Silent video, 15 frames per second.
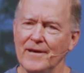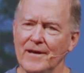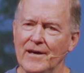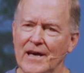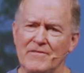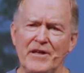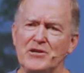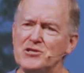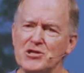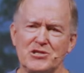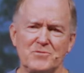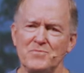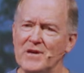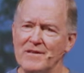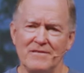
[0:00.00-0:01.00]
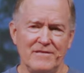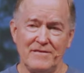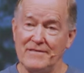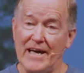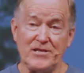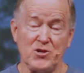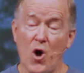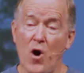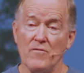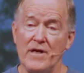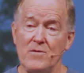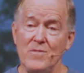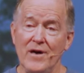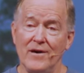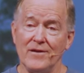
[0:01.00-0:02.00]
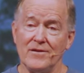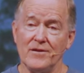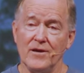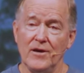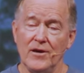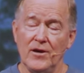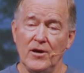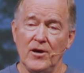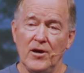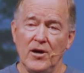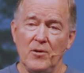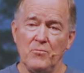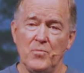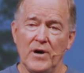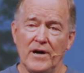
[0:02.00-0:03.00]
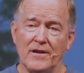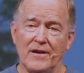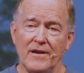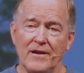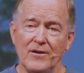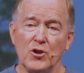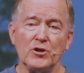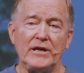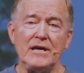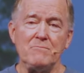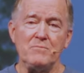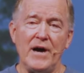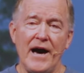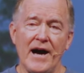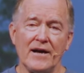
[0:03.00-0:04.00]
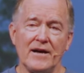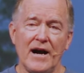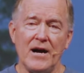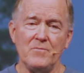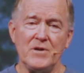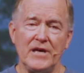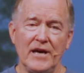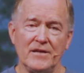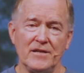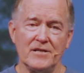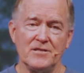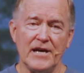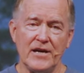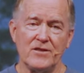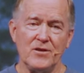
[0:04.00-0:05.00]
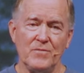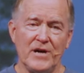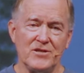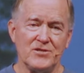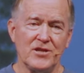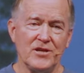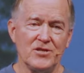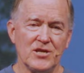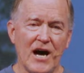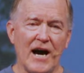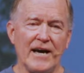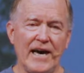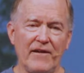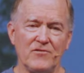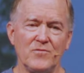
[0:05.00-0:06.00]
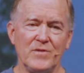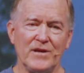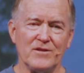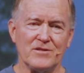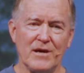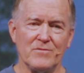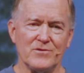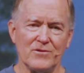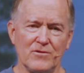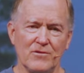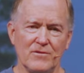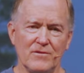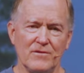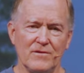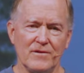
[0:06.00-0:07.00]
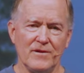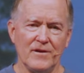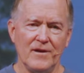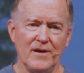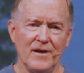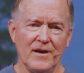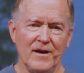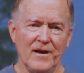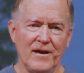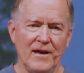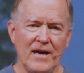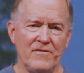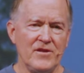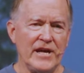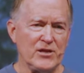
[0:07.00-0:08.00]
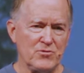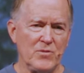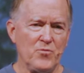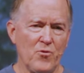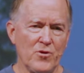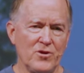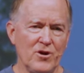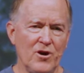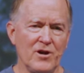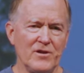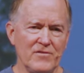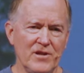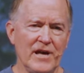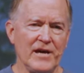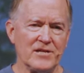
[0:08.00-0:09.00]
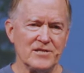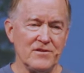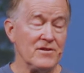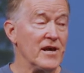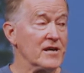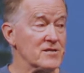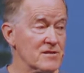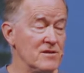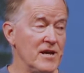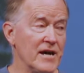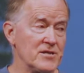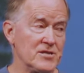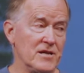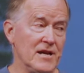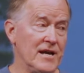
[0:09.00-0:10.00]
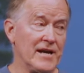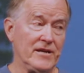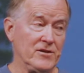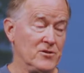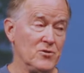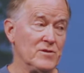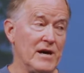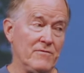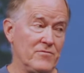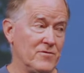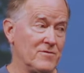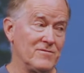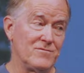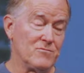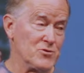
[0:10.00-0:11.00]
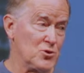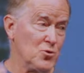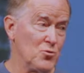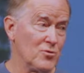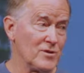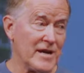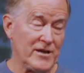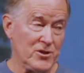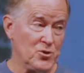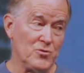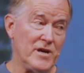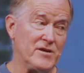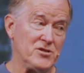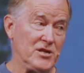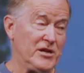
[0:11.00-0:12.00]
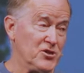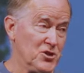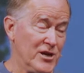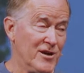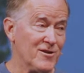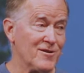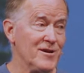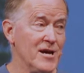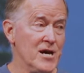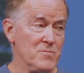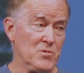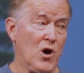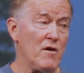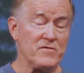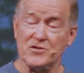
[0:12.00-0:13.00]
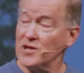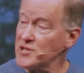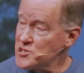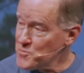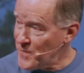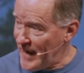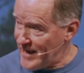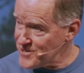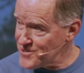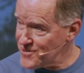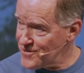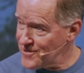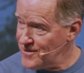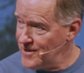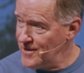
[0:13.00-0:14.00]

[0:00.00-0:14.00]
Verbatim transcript: And they just meant, that's all they meant. But looking back, I began to take the message I have to be exceptional. And the next report card, and the next, and the next, and the next. And, and I could do that for, through school, and I could do that as an engineer. But all of a sudden, as a pastor,